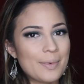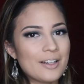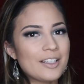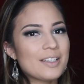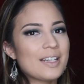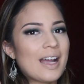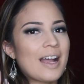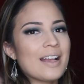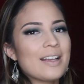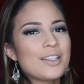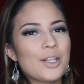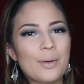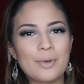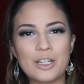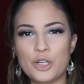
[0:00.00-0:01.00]
about to die,
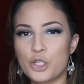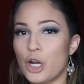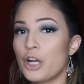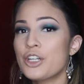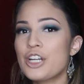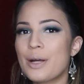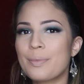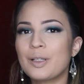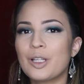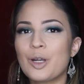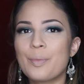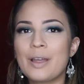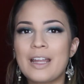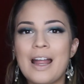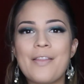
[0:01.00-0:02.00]
so I'm going to charge it up a
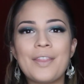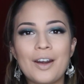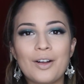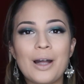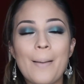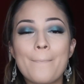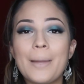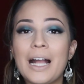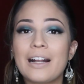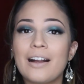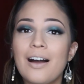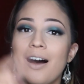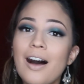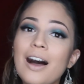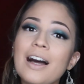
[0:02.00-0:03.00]
little bit, and then I'll come back
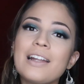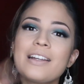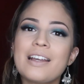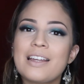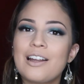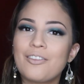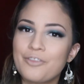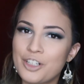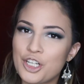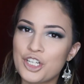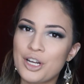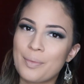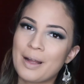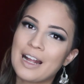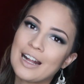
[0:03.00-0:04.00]
on and I'll
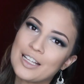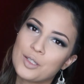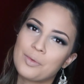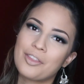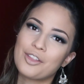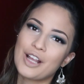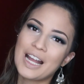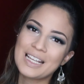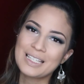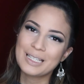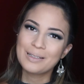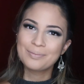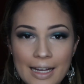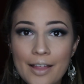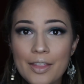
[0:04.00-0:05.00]
finish up my eyes with you guys.
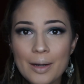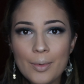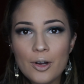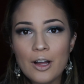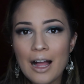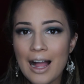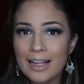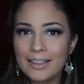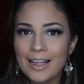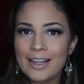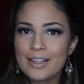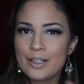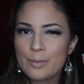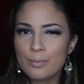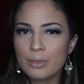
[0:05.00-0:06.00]
Now that I'm all
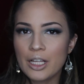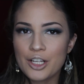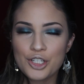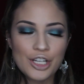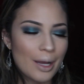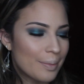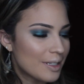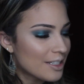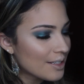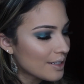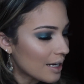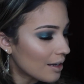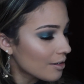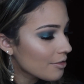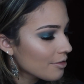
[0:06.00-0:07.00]
highlighted and blushed up and
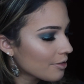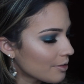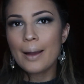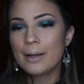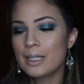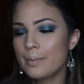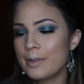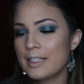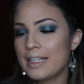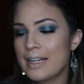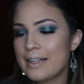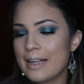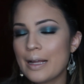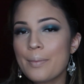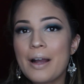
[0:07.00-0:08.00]
stuff, I'm going to be
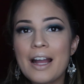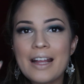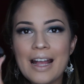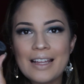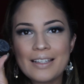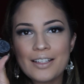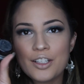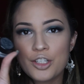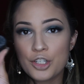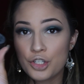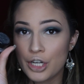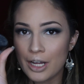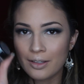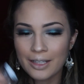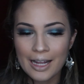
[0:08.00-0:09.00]
taking my Essence
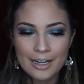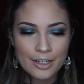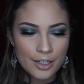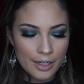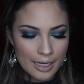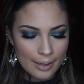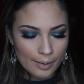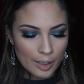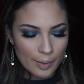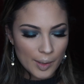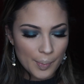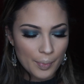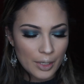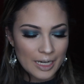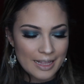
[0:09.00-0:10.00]
Gel Liner, and I'm going to
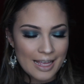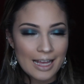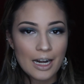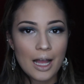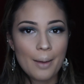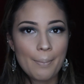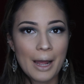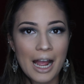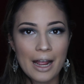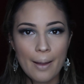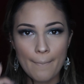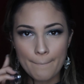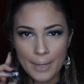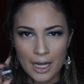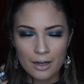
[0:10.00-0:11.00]
be putting that on my
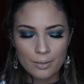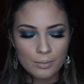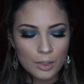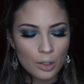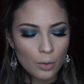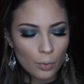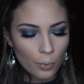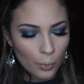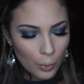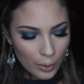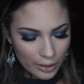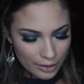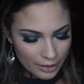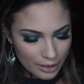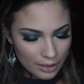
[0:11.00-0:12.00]
bottom
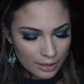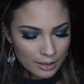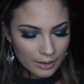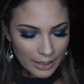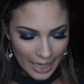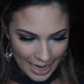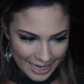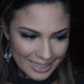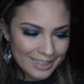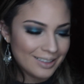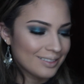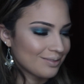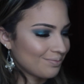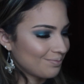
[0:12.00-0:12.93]
waterline.